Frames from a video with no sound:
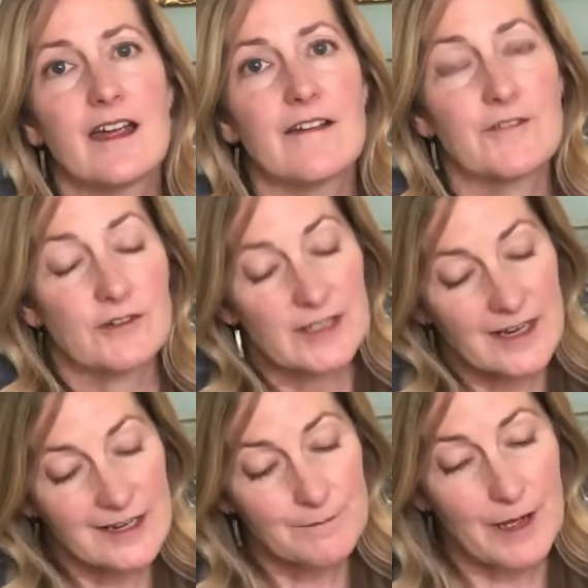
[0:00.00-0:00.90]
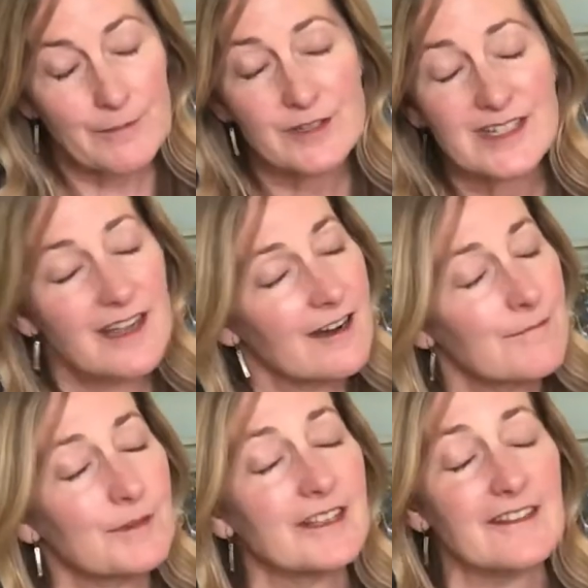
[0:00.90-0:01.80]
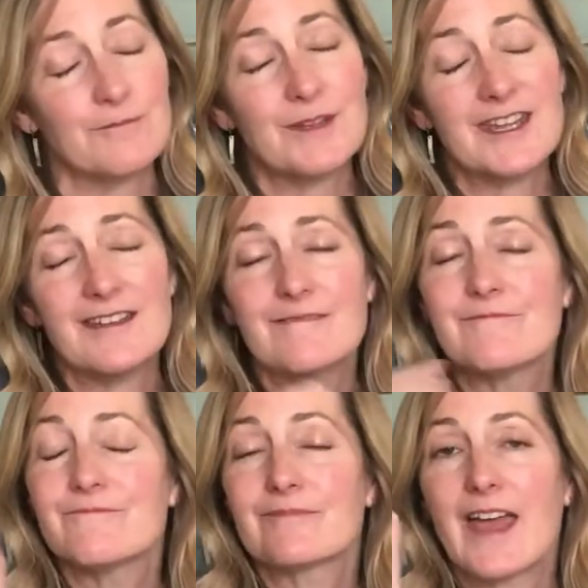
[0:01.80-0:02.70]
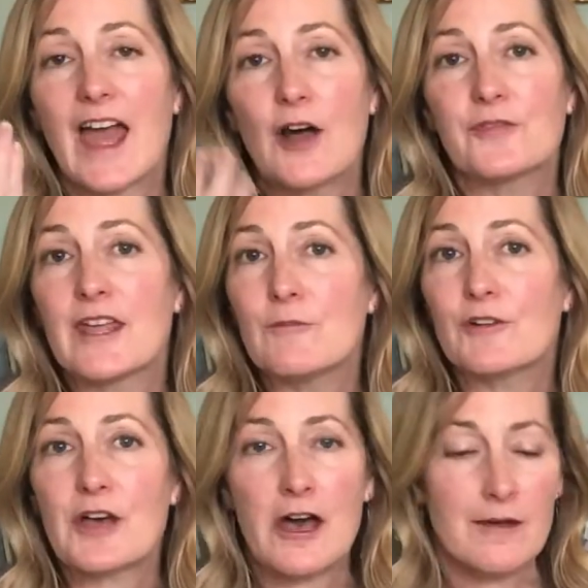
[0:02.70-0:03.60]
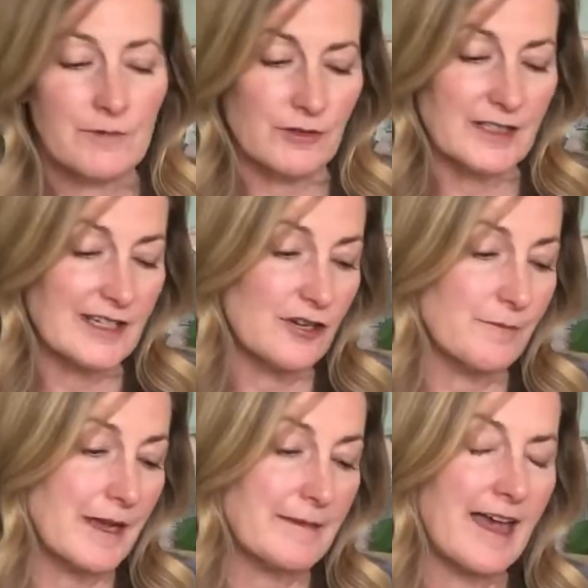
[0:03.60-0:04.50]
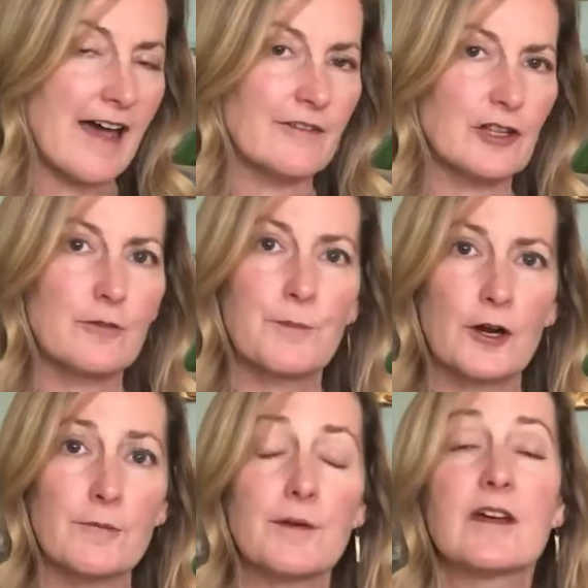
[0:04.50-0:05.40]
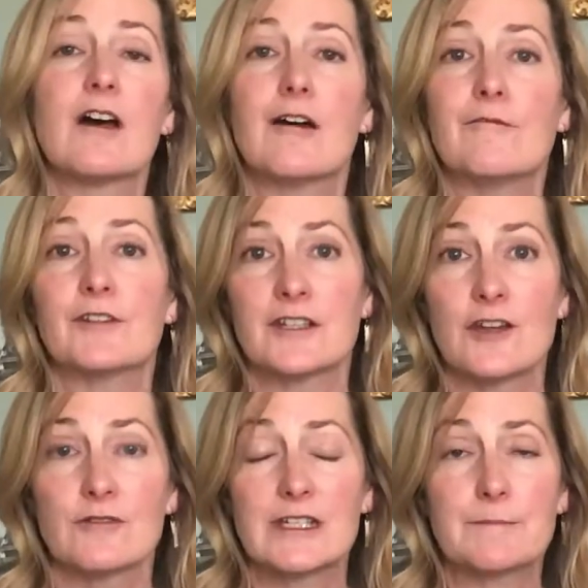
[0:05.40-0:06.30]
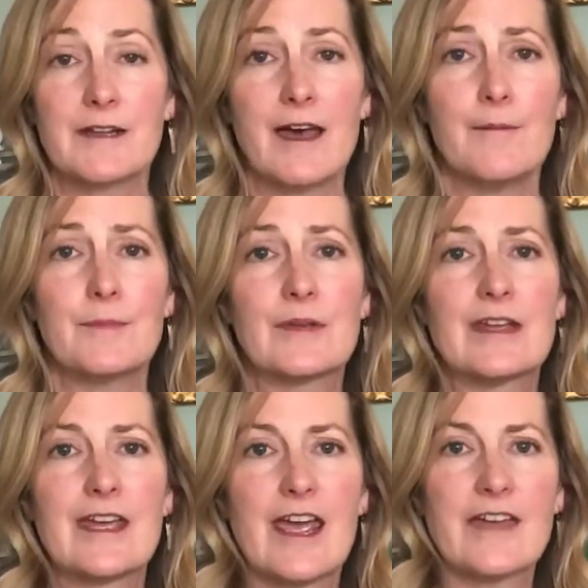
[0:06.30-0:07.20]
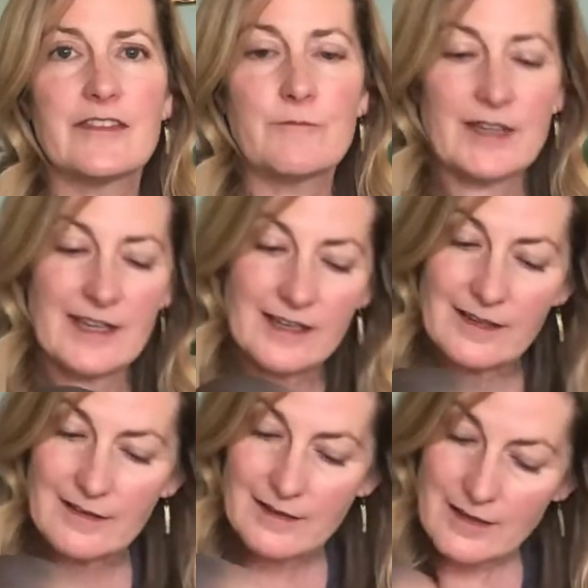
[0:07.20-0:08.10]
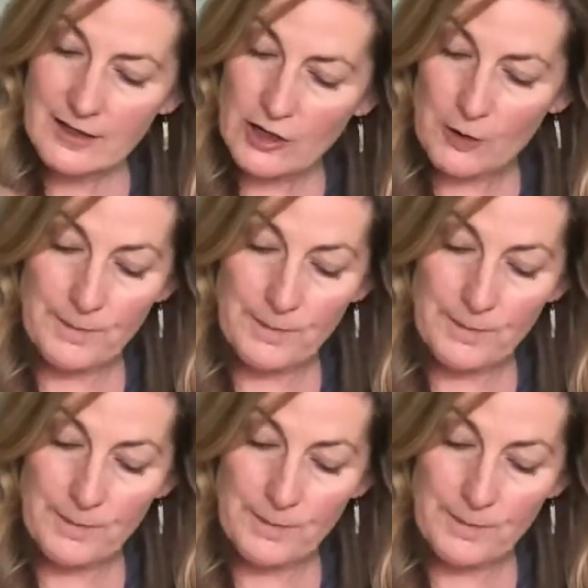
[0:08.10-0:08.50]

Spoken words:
If there's any bubbles there, believe me, out they will come. You'll see your baby have a little burp, hopefully no spit up, and then we can go